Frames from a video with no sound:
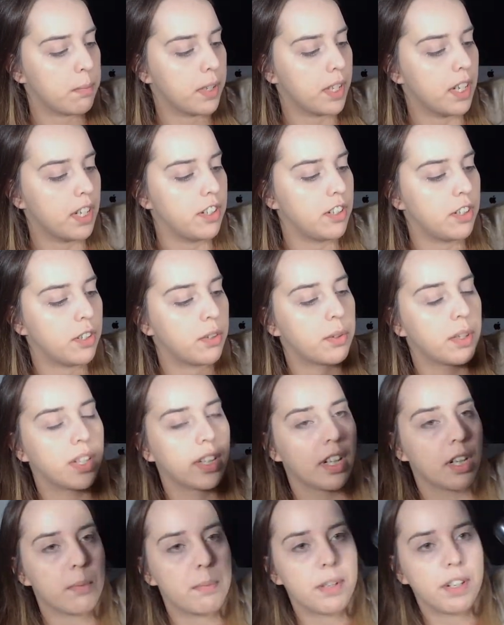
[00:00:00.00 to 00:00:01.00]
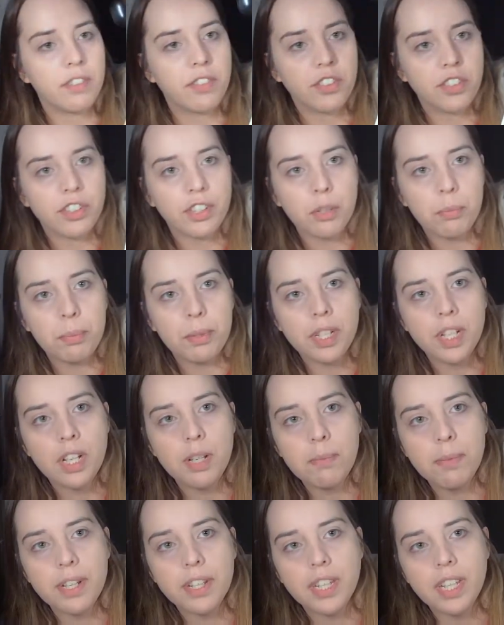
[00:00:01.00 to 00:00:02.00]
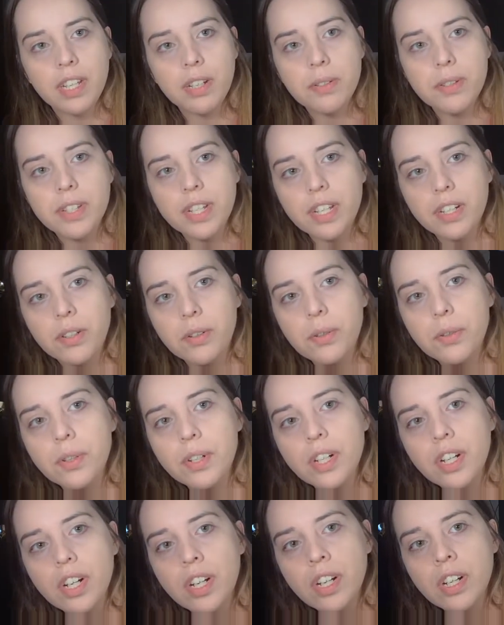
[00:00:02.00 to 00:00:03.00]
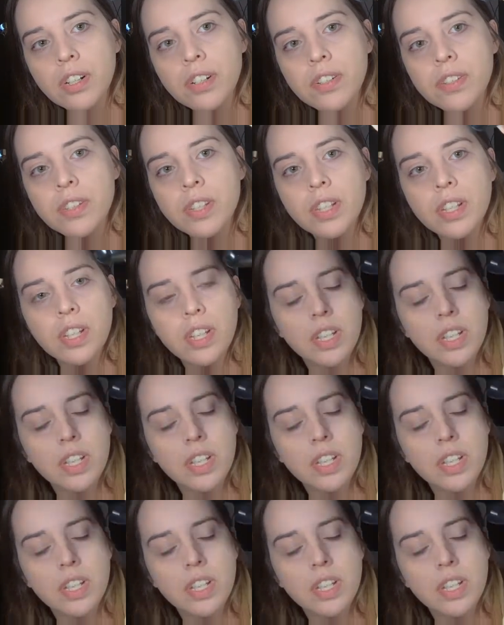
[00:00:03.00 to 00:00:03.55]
going to do a little bit of Sugar Plum on the outside corners,